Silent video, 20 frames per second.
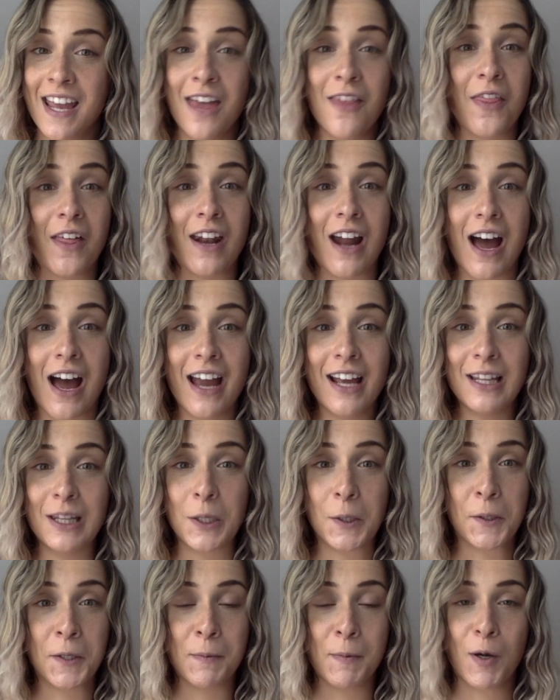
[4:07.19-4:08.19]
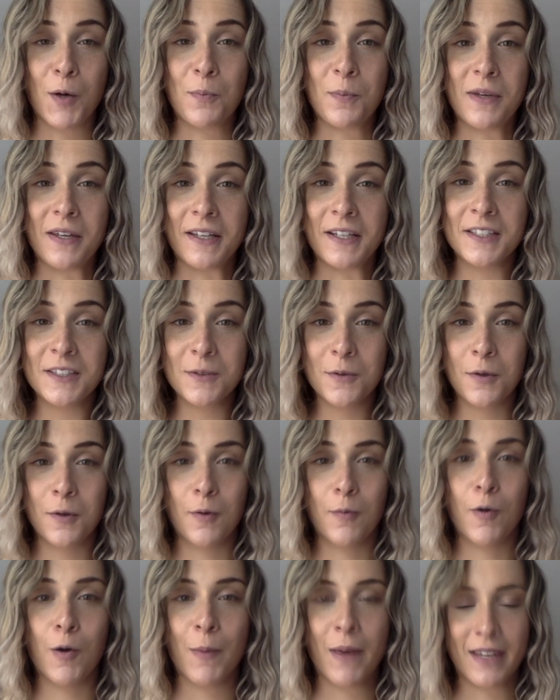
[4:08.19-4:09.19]
that I learned about bees
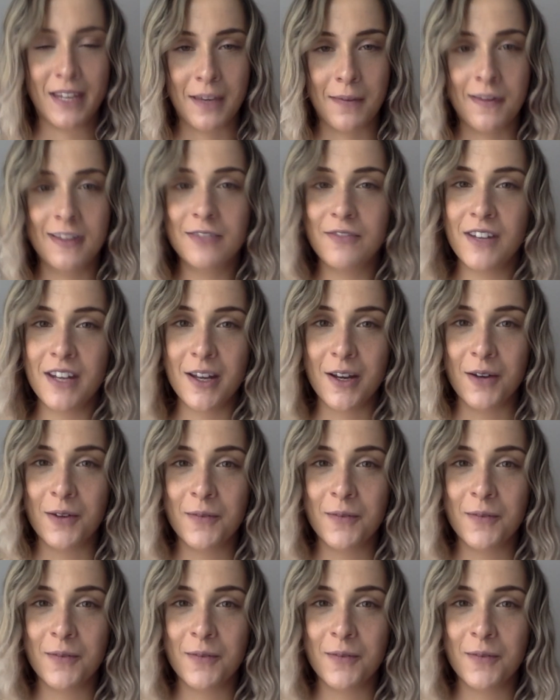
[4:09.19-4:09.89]
while making this video.